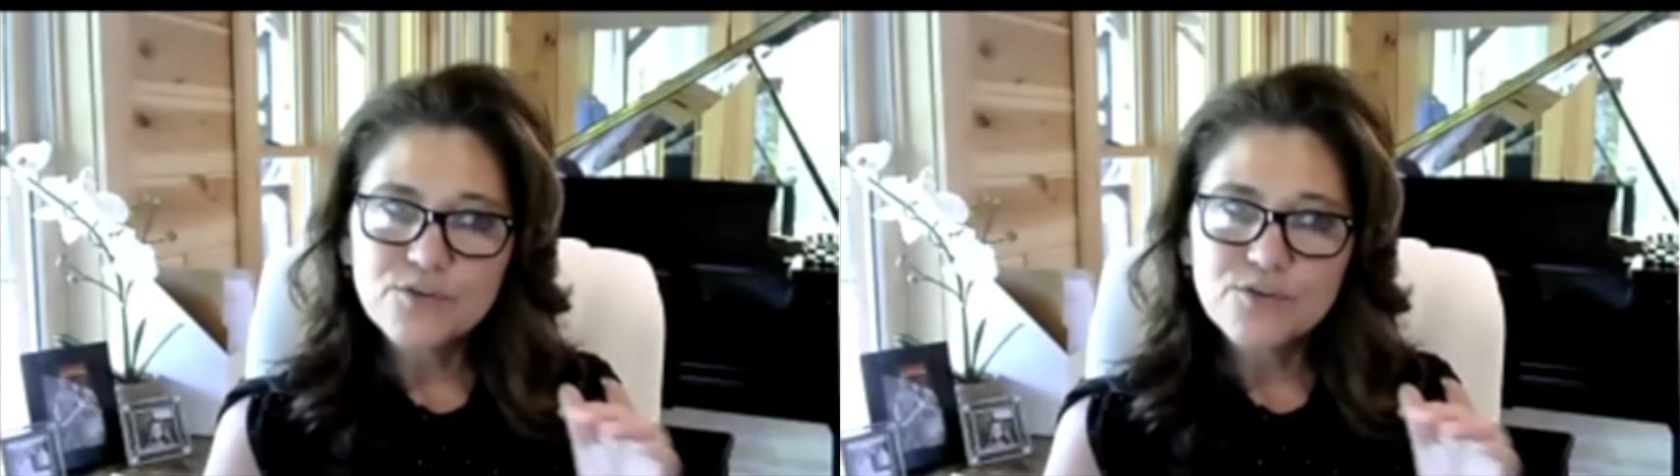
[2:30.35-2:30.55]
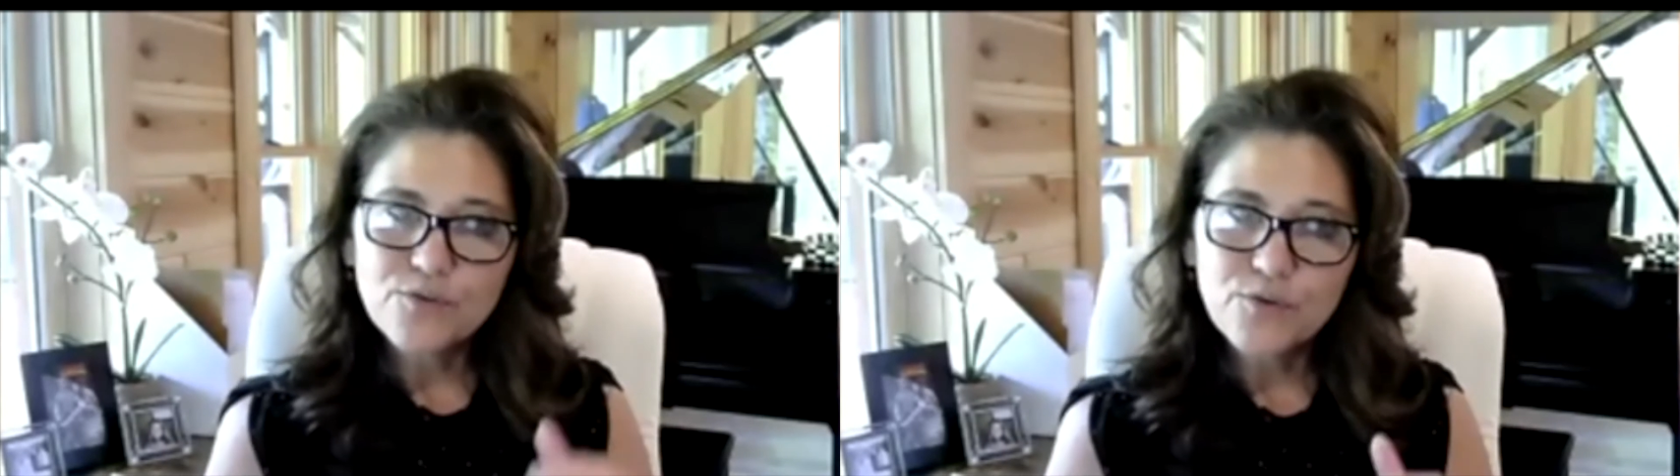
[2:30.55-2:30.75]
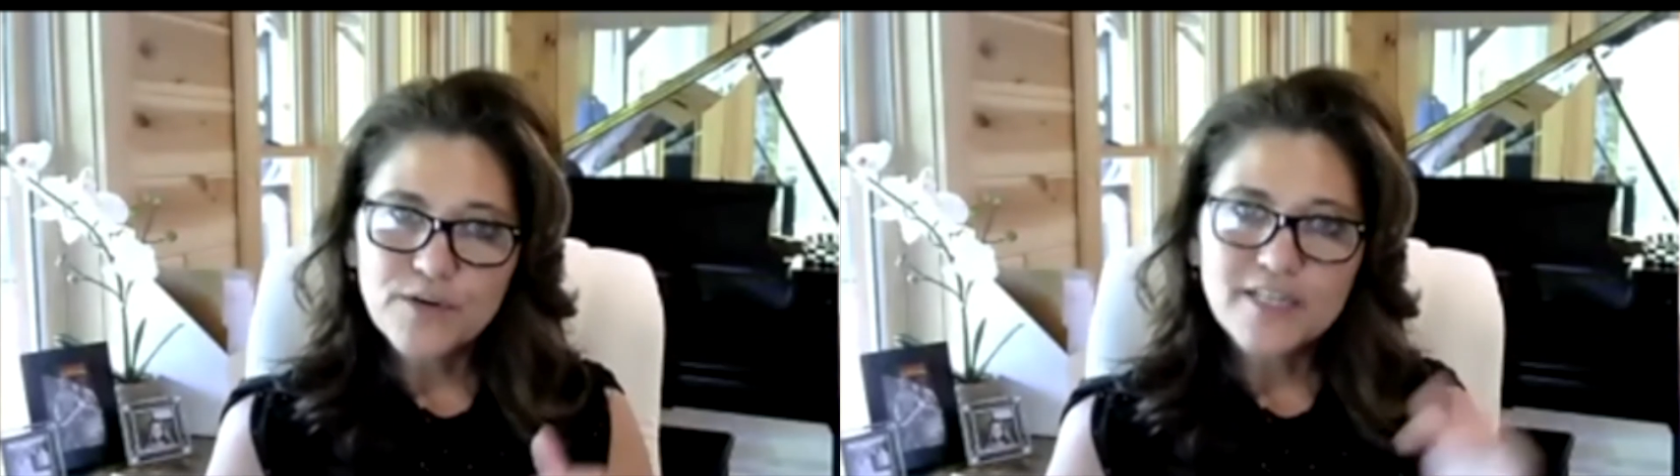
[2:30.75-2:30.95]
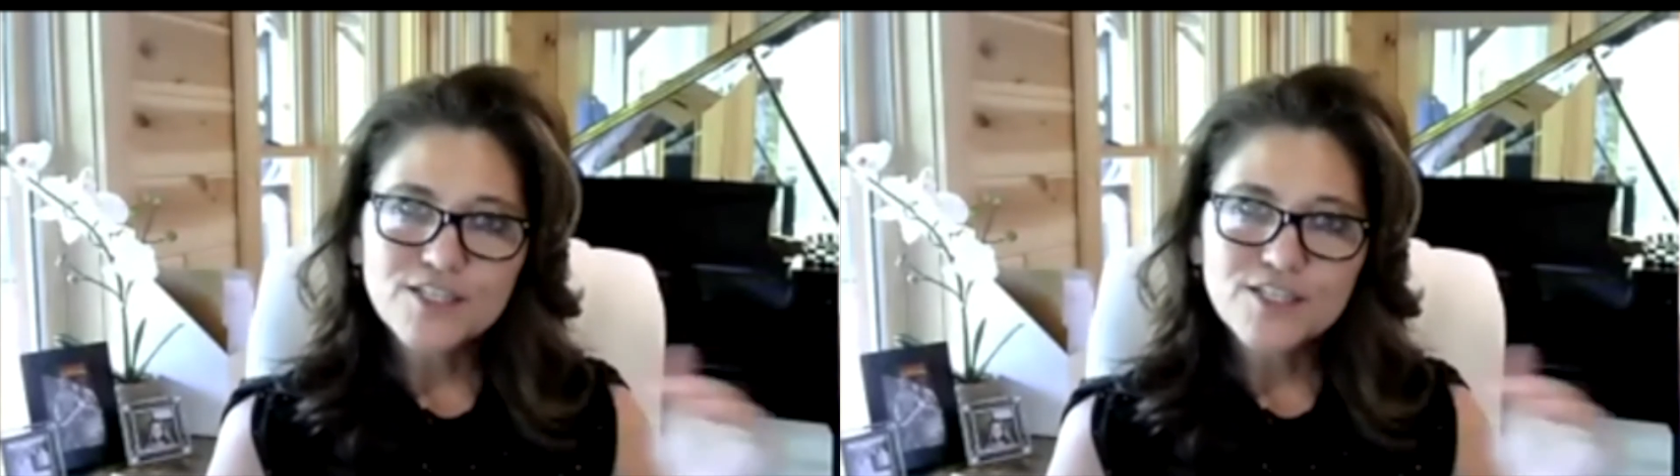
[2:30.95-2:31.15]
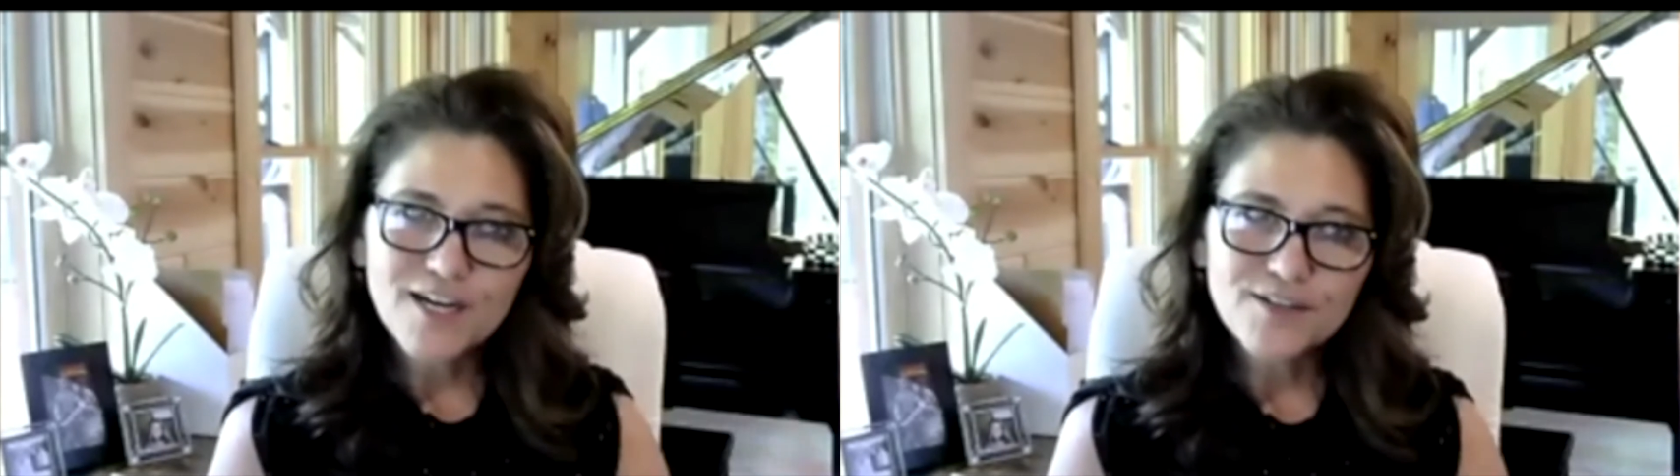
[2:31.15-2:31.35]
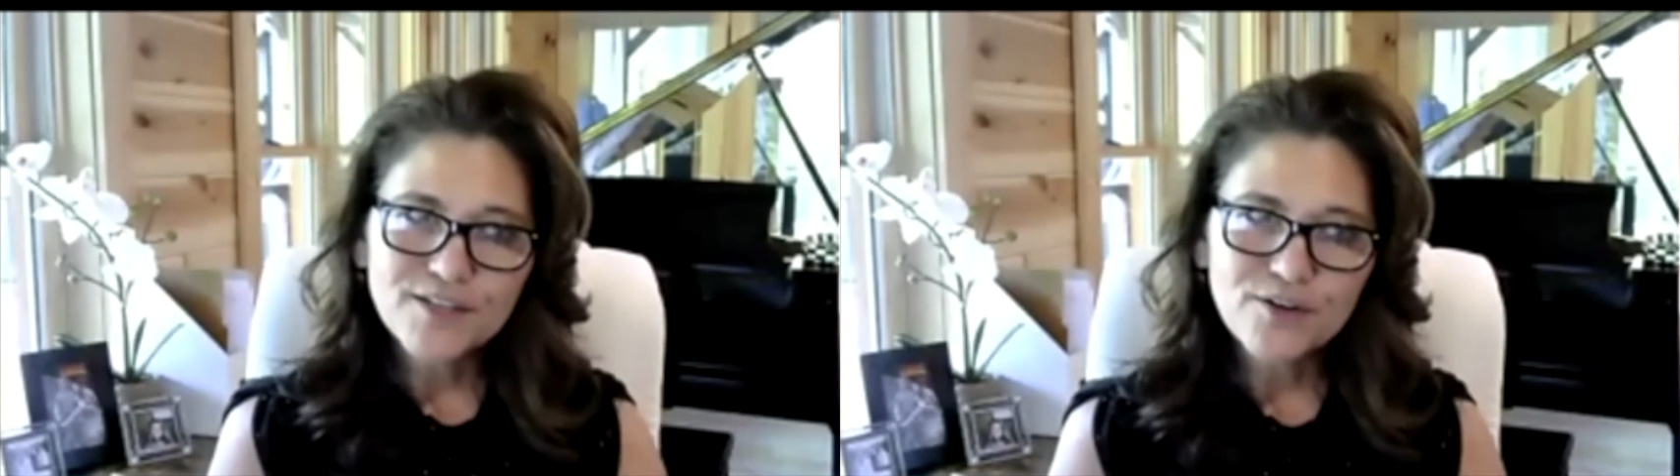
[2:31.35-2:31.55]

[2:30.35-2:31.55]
free childcare